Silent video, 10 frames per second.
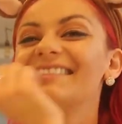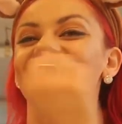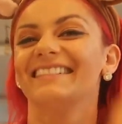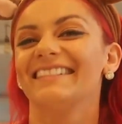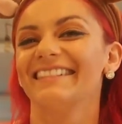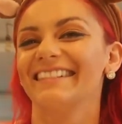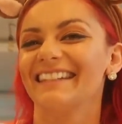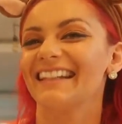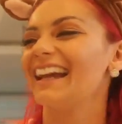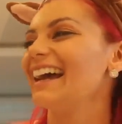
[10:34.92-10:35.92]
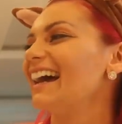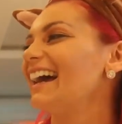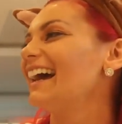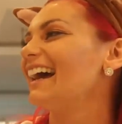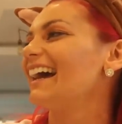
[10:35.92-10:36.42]

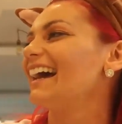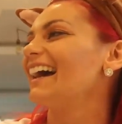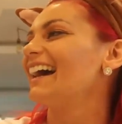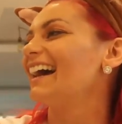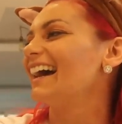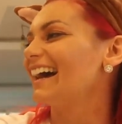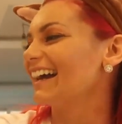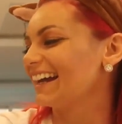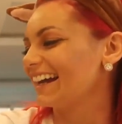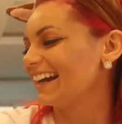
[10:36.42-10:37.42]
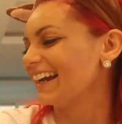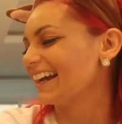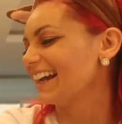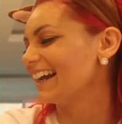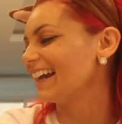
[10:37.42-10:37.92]

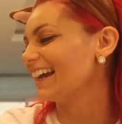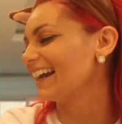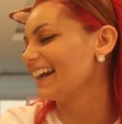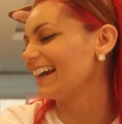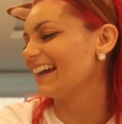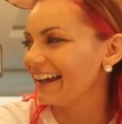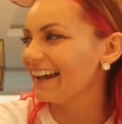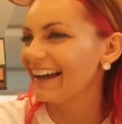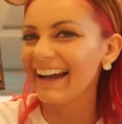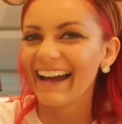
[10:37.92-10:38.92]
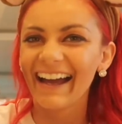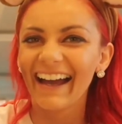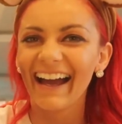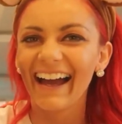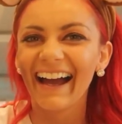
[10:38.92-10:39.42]

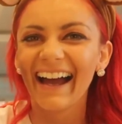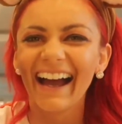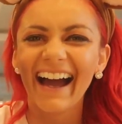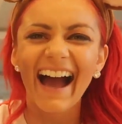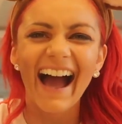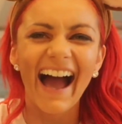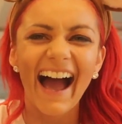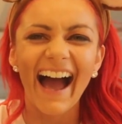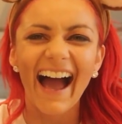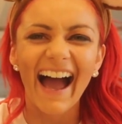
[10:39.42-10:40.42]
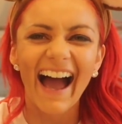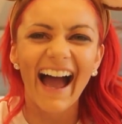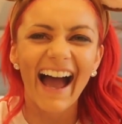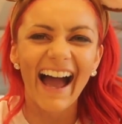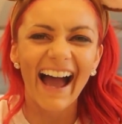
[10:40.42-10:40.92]

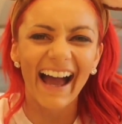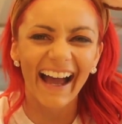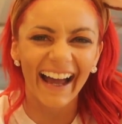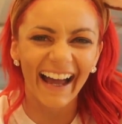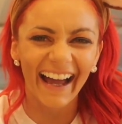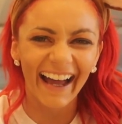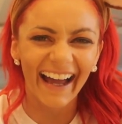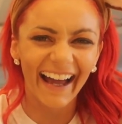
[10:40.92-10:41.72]
(silent)